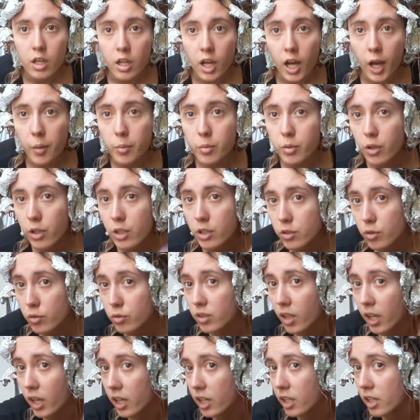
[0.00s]
I'm going to
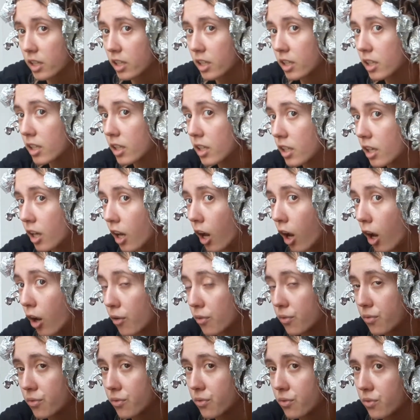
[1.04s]
take
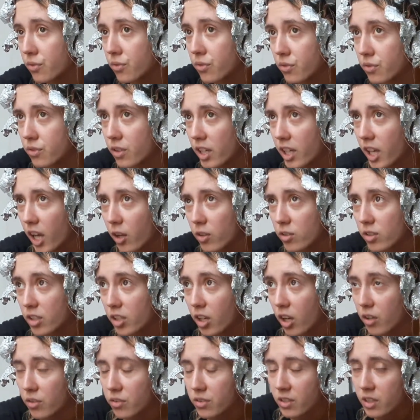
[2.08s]
off, take out, take
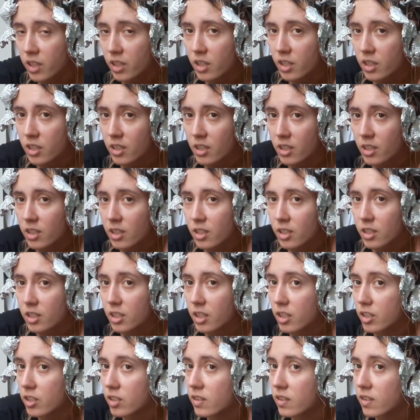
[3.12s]
off
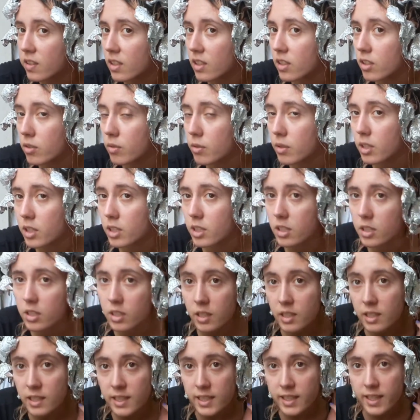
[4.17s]
these little
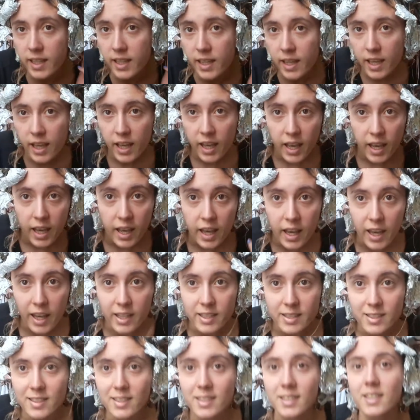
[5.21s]
ones
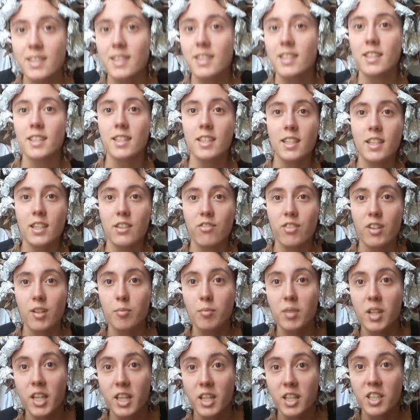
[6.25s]
and see if I'm
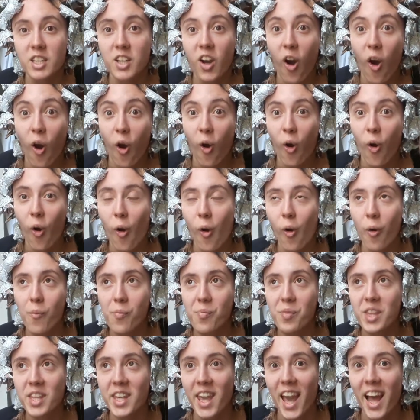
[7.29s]
like
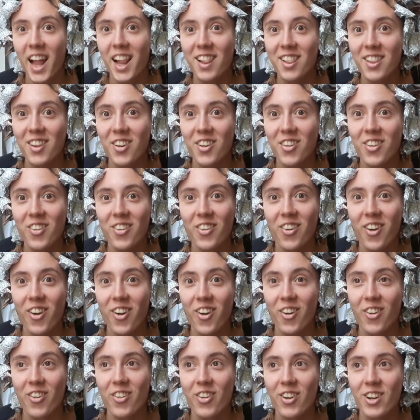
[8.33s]
yellow,
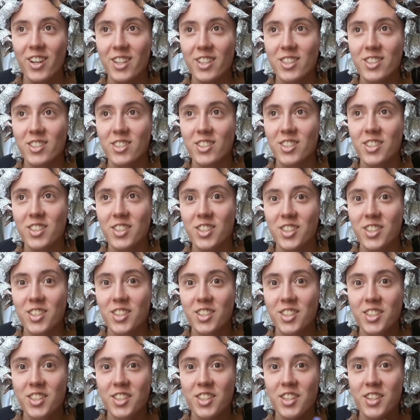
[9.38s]
orange.
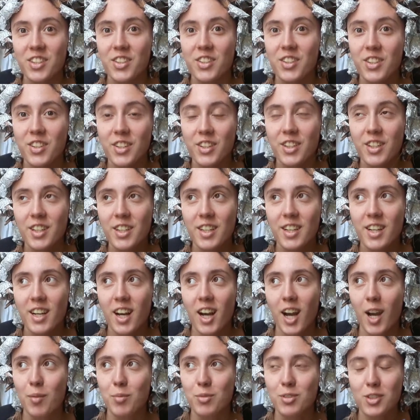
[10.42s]

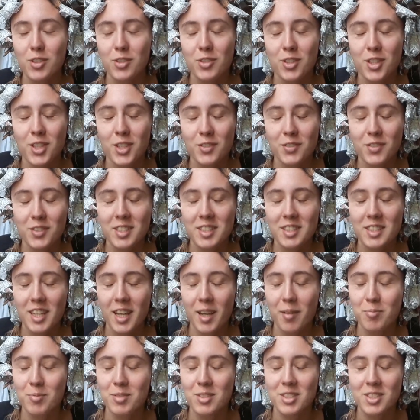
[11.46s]
I'm so nervous.
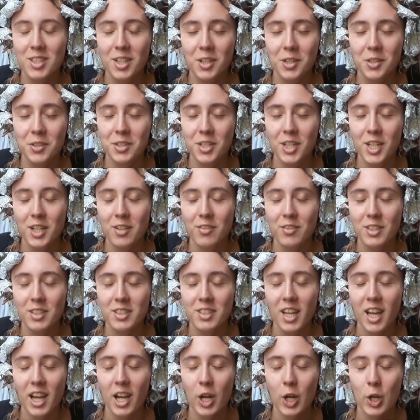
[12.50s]
I'm so nervous.
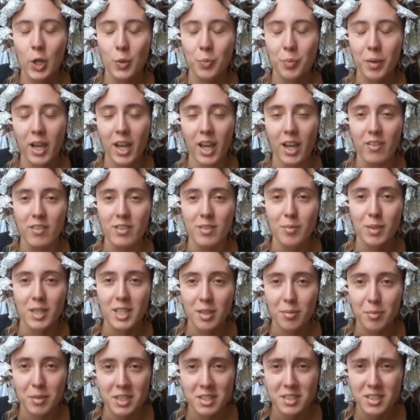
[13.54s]
I hope I haven't made
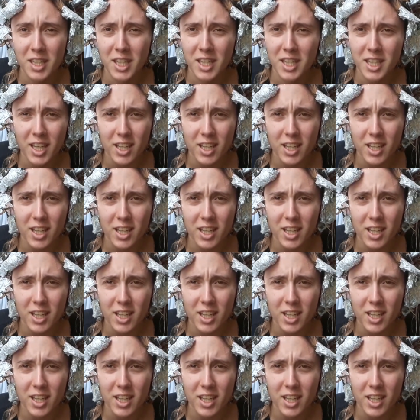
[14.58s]
a mistake.